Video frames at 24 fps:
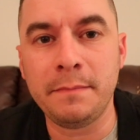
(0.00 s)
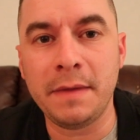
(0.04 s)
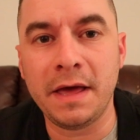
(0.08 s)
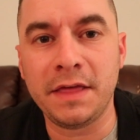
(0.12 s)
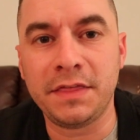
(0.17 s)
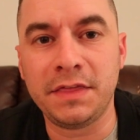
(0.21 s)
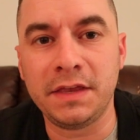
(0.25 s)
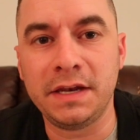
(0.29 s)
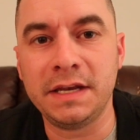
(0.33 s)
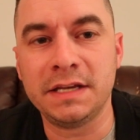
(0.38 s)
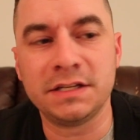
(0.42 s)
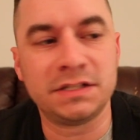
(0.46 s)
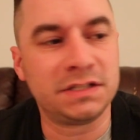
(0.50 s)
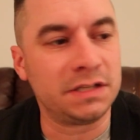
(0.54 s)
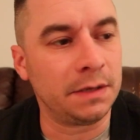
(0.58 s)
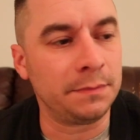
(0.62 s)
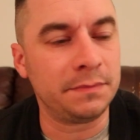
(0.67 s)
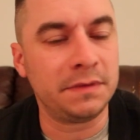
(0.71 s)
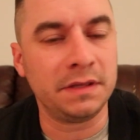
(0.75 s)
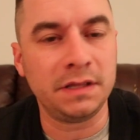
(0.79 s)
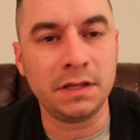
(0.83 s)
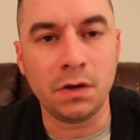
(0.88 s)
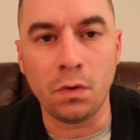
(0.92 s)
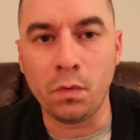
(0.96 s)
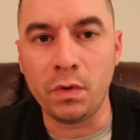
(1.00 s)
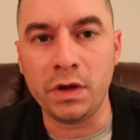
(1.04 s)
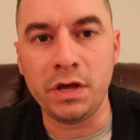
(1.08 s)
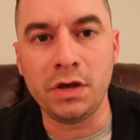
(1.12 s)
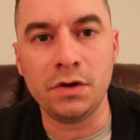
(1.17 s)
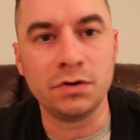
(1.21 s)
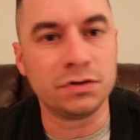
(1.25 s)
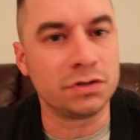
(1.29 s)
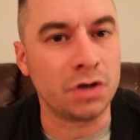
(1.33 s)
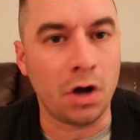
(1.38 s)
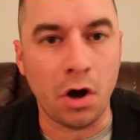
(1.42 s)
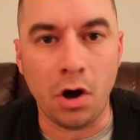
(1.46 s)
method is something that we
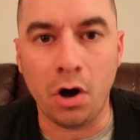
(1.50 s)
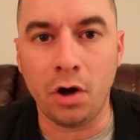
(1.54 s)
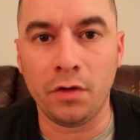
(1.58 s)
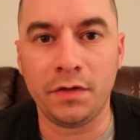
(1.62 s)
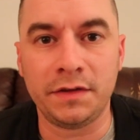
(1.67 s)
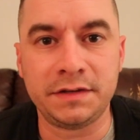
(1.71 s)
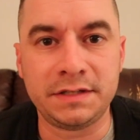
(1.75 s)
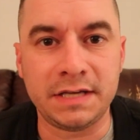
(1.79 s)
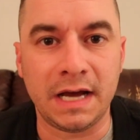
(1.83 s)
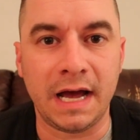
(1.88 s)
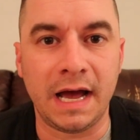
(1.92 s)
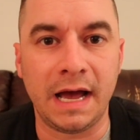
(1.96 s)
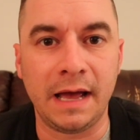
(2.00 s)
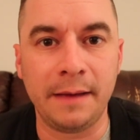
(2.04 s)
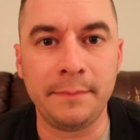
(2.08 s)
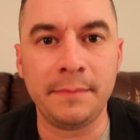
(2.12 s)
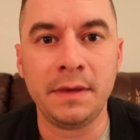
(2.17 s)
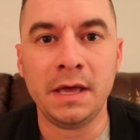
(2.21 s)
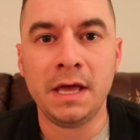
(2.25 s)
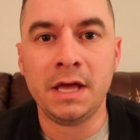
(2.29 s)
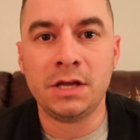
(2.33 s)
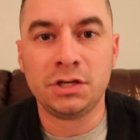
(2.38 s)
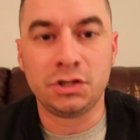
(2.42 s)
use all the time